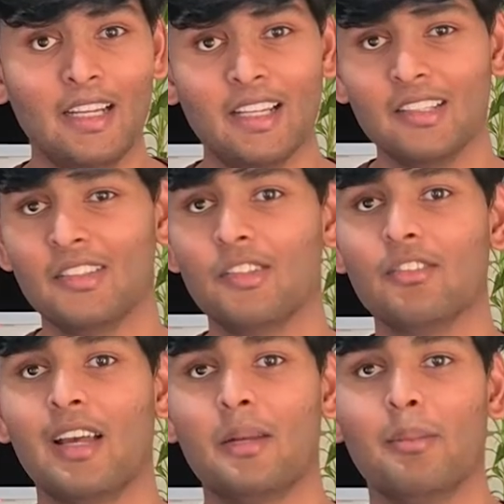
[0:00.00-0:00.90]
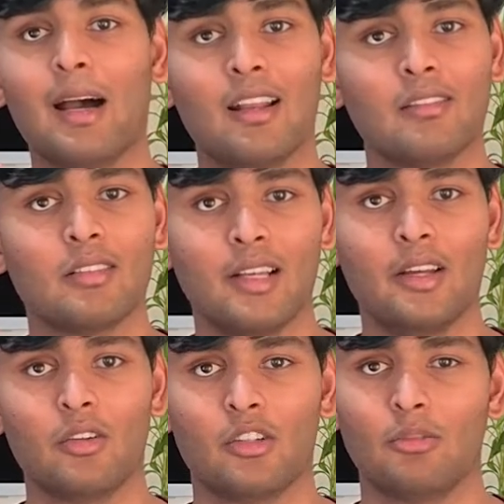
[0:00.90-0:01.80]
intensive and balanced
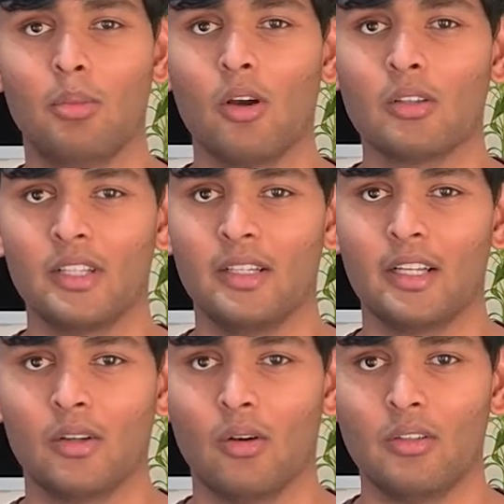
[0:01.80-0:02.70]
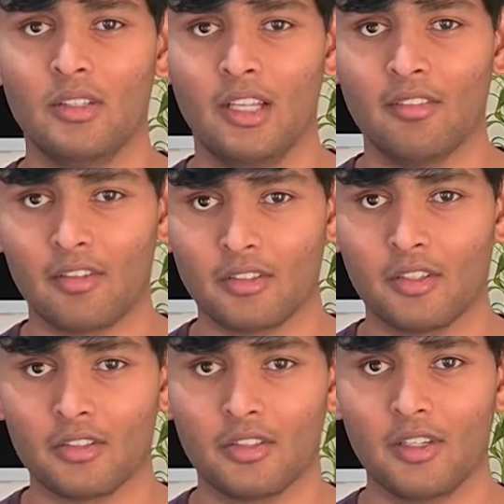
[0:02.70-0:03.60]
layout of blockchain technology
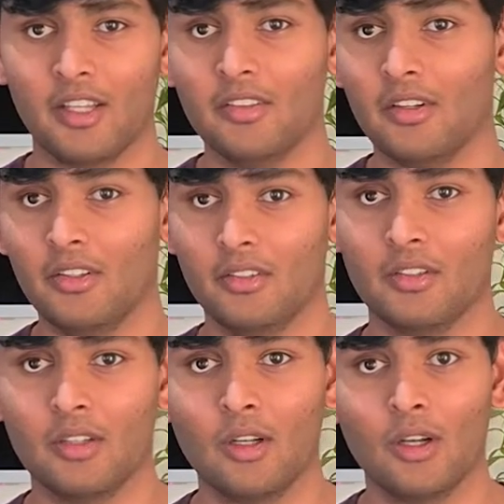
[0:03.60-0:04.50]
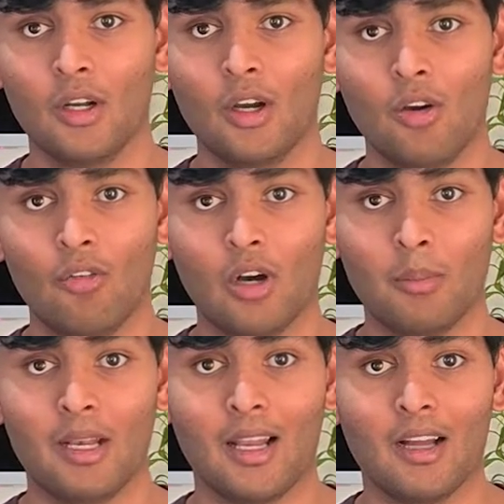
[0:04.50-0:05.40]
infrastructure in the region, form
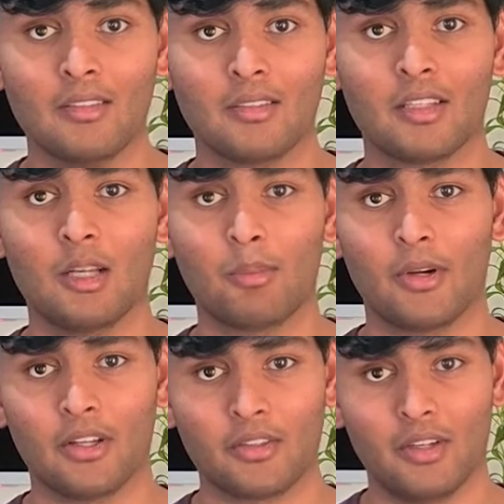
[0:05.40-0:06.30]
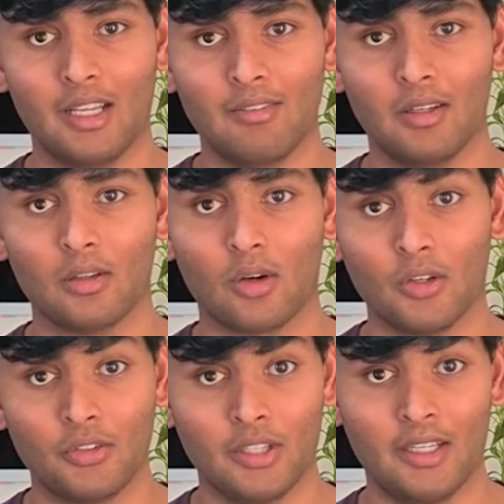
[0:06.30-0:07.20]
a large-scale production-level
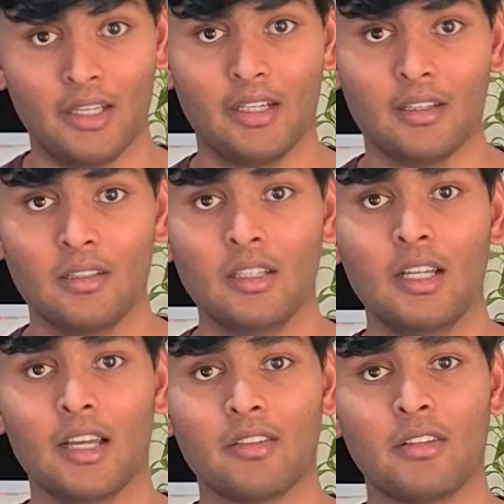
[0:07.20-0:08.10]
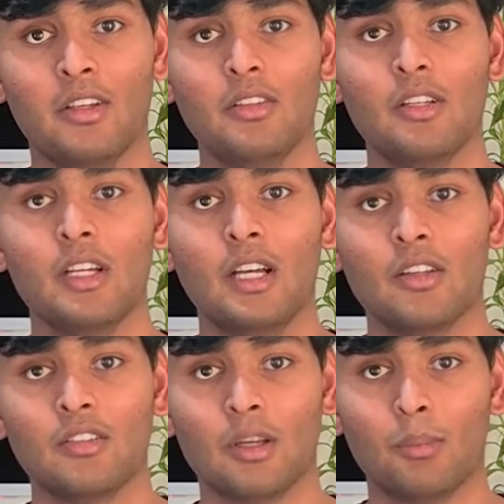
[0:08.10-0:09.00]
cross-chain data exchange,
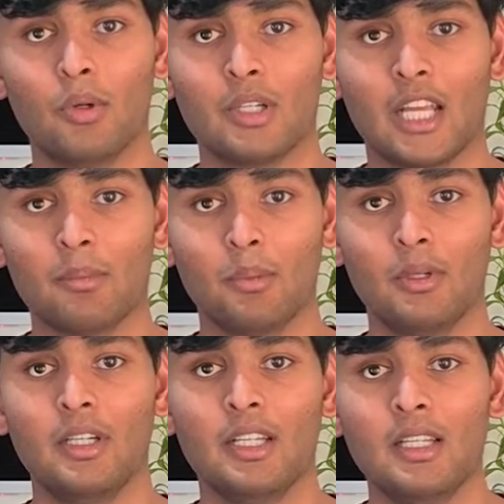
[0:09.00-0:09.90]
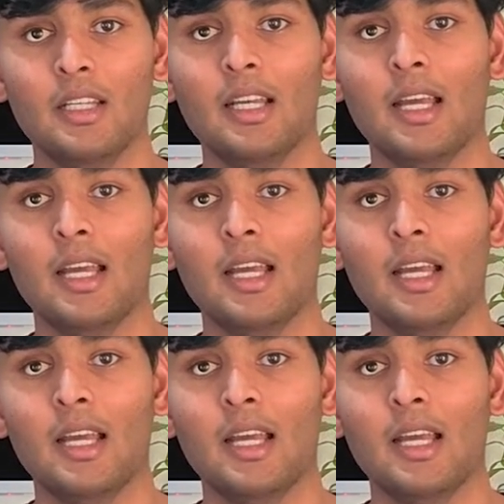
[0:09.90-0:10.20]
support capability,